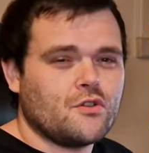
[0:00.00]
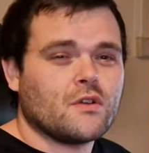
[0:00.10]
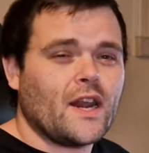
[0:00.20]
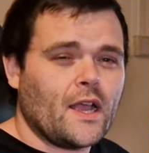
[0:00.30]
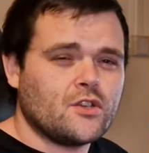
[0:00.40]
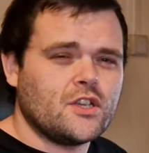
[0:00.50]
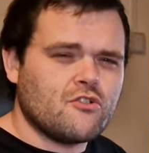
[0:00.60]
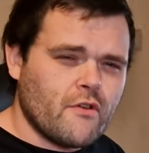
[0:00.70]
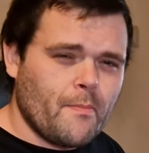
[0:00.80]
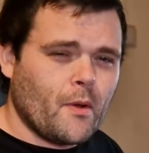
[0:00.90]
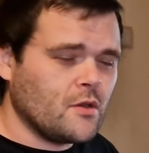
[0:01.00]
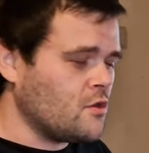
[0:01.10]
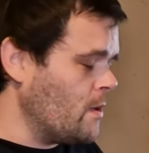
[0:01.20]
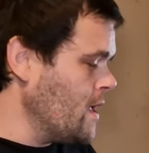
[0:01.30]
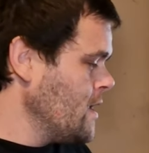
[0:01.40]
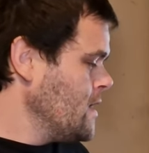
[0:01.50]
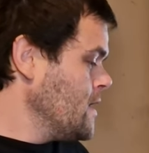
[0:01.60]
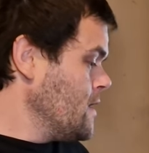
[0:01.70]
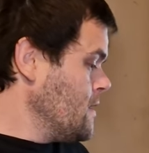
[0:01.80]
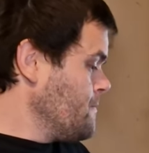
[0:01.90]
you can actually grip onto it.
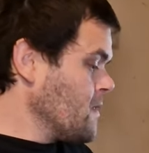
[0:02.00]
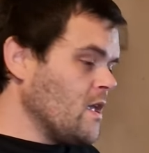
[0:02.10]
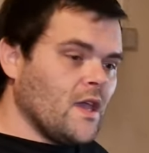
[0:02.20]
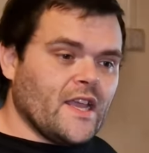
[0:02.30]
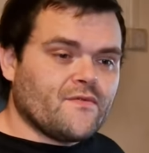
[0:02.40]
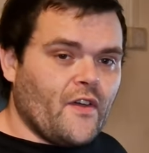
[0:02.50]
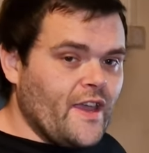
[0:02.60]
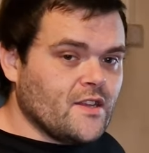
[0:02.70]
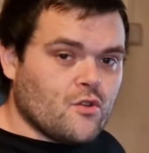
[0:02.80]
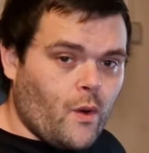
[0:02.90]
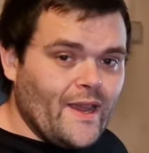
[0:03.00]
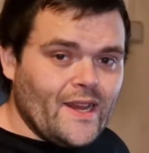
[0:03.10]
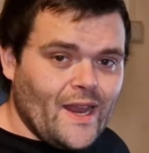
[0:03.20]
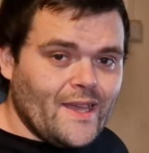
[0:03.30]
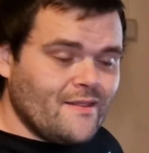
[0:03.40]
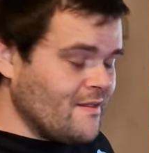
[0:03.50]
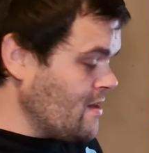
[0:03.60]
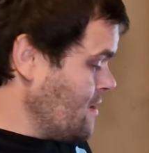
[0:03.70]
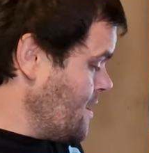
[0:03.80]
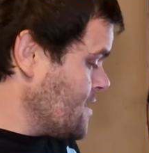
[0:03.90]
It's quite
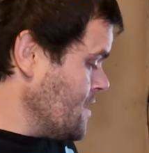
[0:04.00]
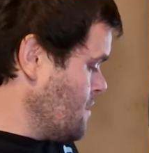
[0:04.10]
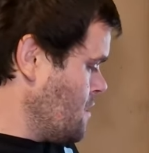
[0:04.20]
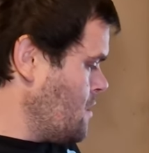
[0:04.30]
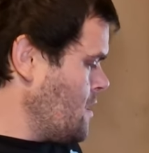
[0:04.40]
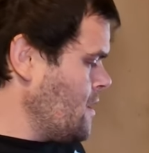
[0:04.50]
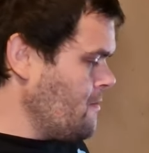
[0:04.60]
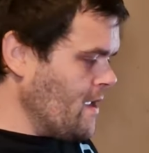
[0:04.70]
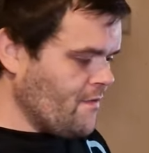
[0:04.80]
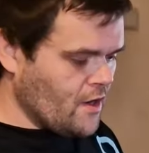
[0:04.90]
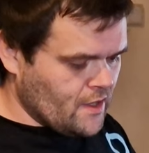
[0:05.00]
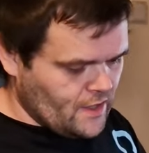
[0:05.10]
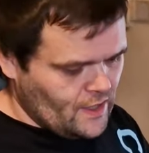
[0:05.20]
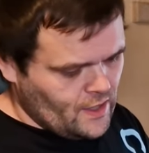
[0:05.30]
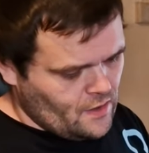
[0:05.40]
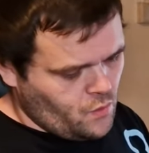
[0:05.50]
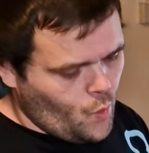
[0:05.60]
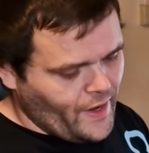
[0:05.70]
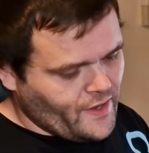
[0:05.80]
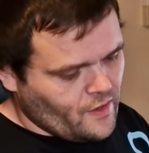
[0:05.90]
light. Let me have a look at the
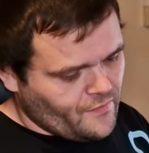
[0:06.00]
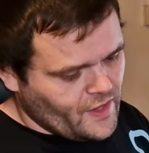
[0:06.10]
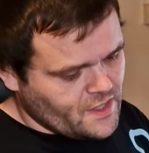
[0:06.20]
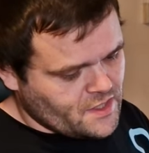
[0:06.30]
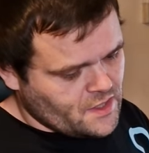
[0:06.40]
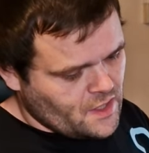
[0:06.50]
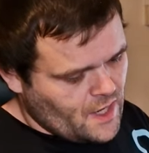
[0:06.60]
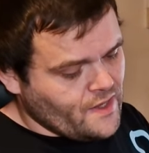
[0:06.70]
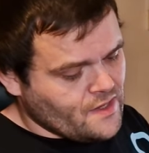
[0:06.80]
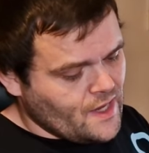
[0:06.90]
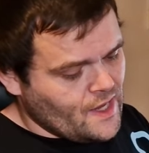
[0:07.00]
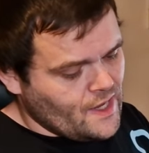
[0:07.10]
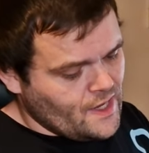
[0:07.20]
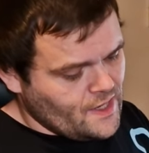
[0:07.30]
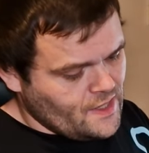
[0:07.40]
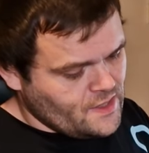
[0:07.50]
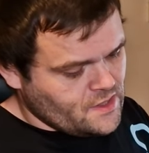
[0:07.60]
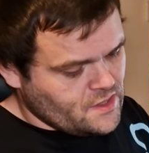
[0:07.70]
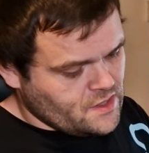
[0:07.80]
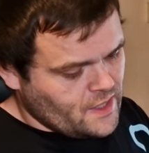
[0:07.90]
weight of this. Weight
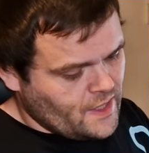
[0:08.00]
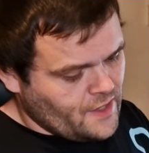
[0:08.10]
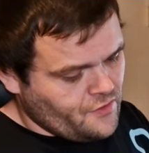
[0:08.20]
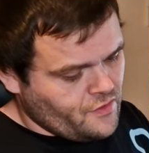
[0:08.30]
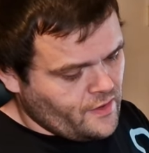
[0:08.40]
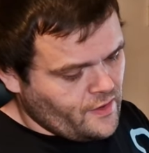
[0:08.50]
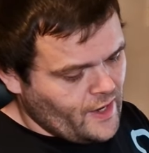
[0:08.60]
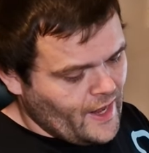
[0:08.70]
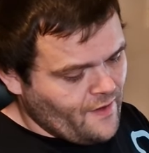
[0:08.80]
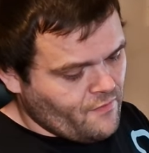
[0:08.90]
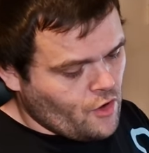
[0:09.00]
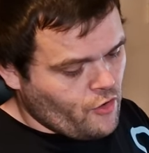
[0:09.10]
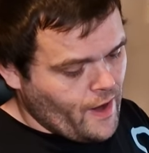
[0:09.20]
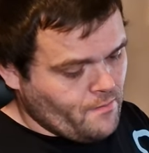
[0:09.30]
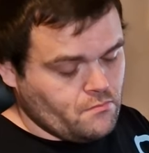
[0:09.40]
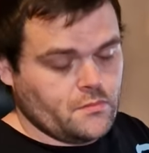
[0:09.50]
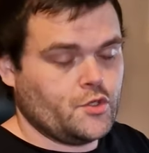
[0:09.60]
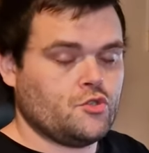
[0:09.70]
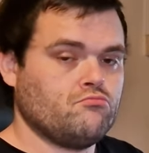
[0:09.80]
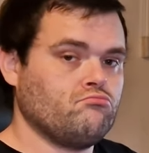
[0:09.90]
is 111
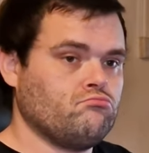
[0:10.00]
grams.